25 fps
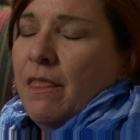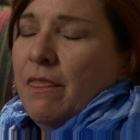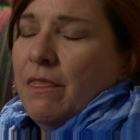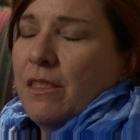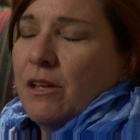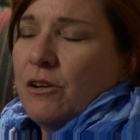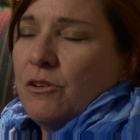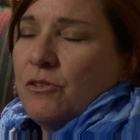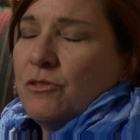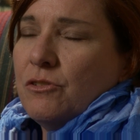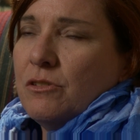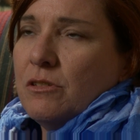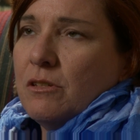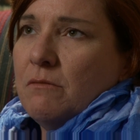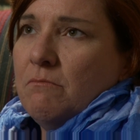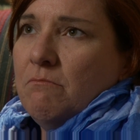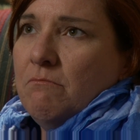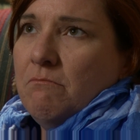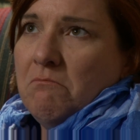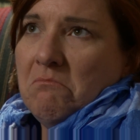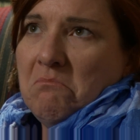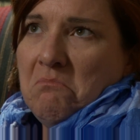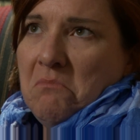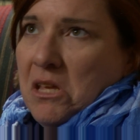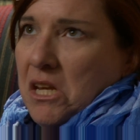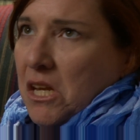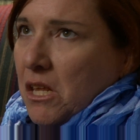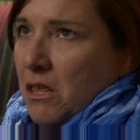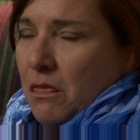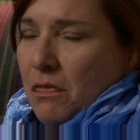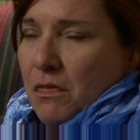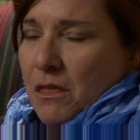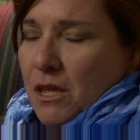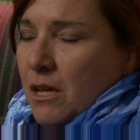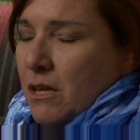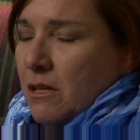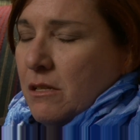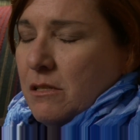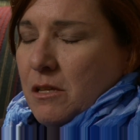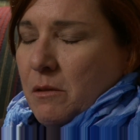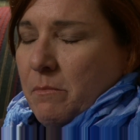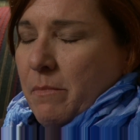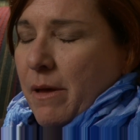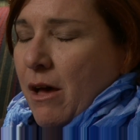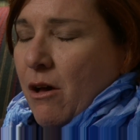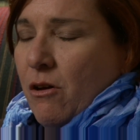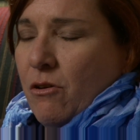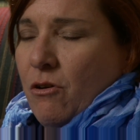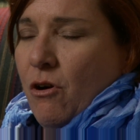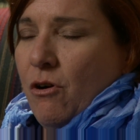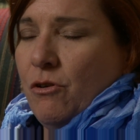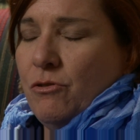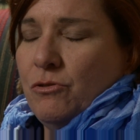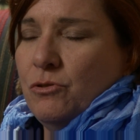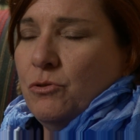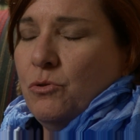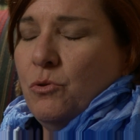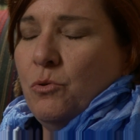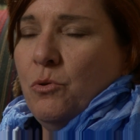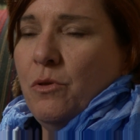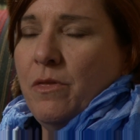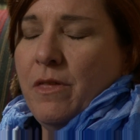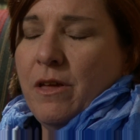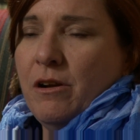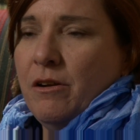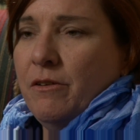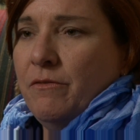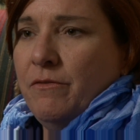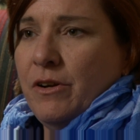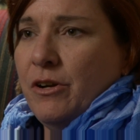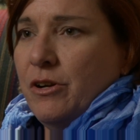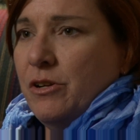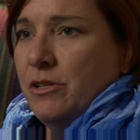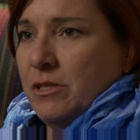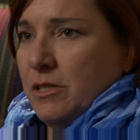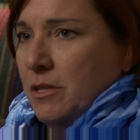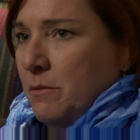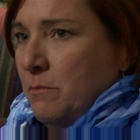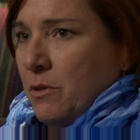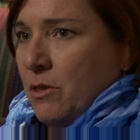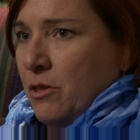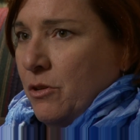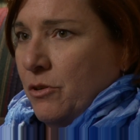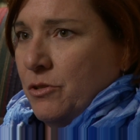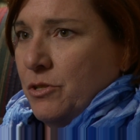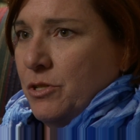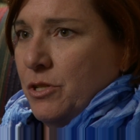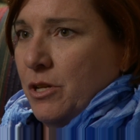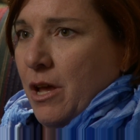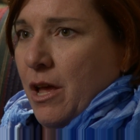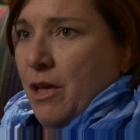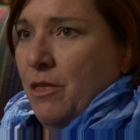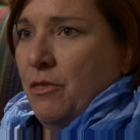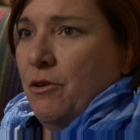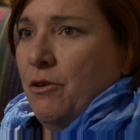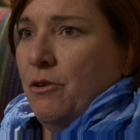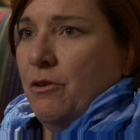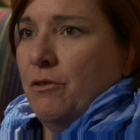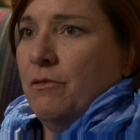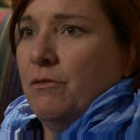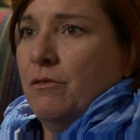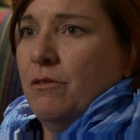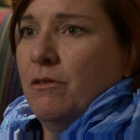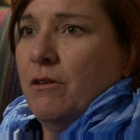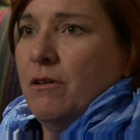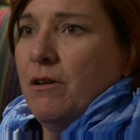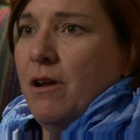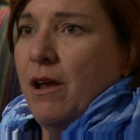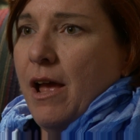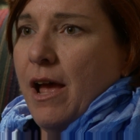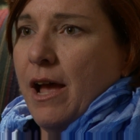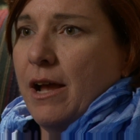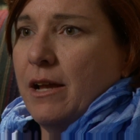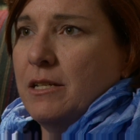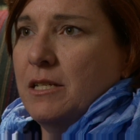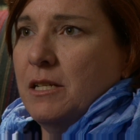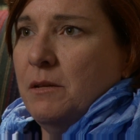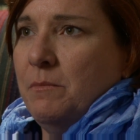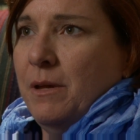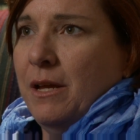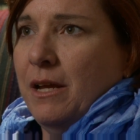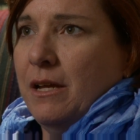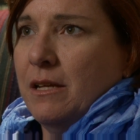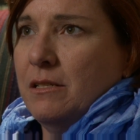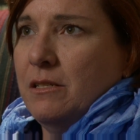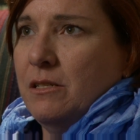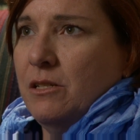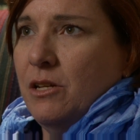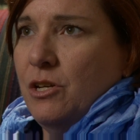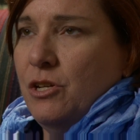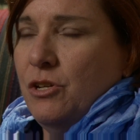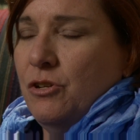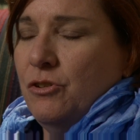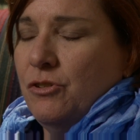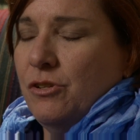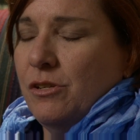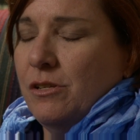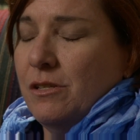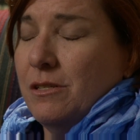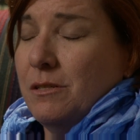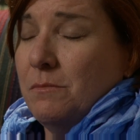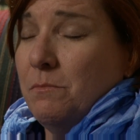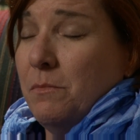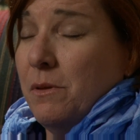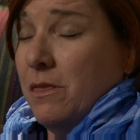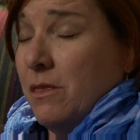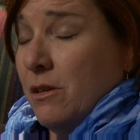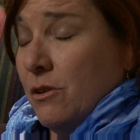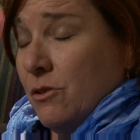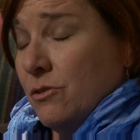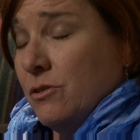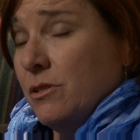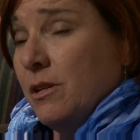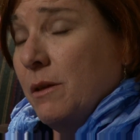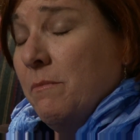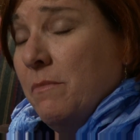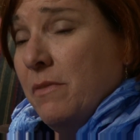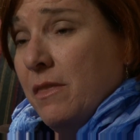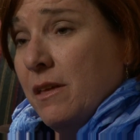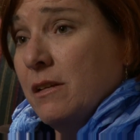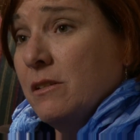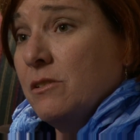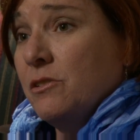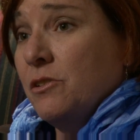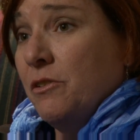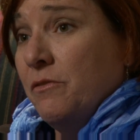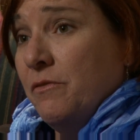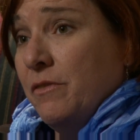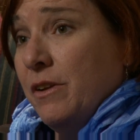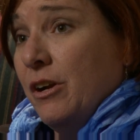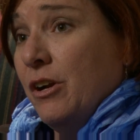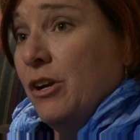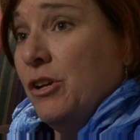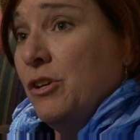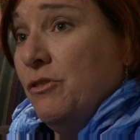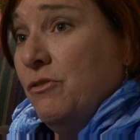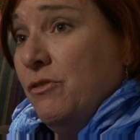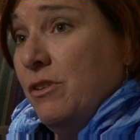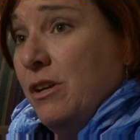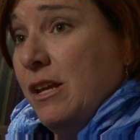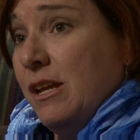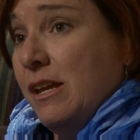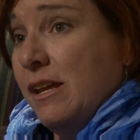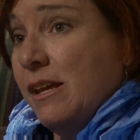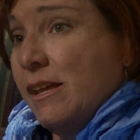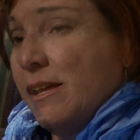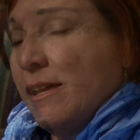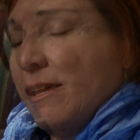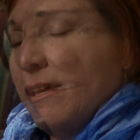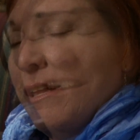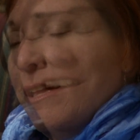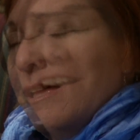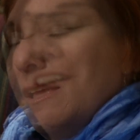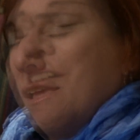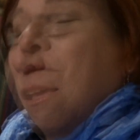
There's many things about our school that are very similar to other academic institutions, but there are some things that are very unique.